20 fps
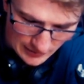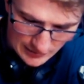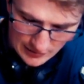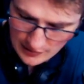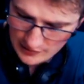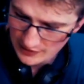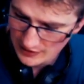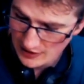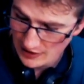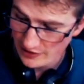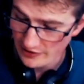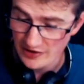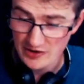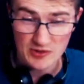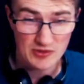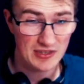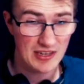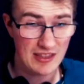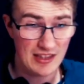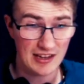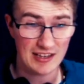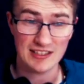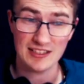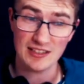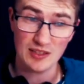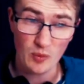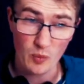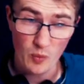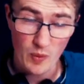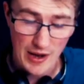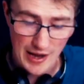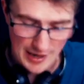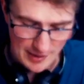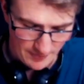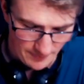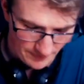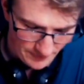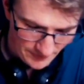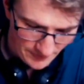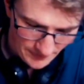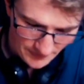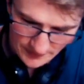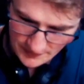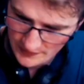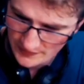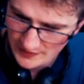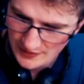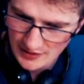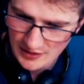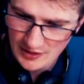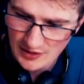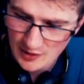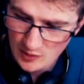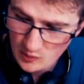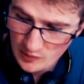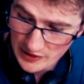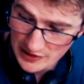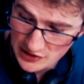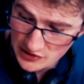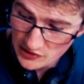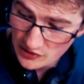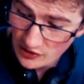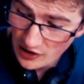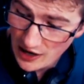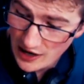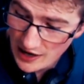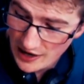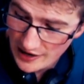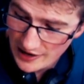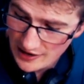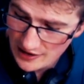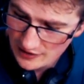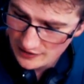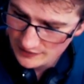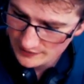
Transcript: the color that you see that is still wet. When it's dry,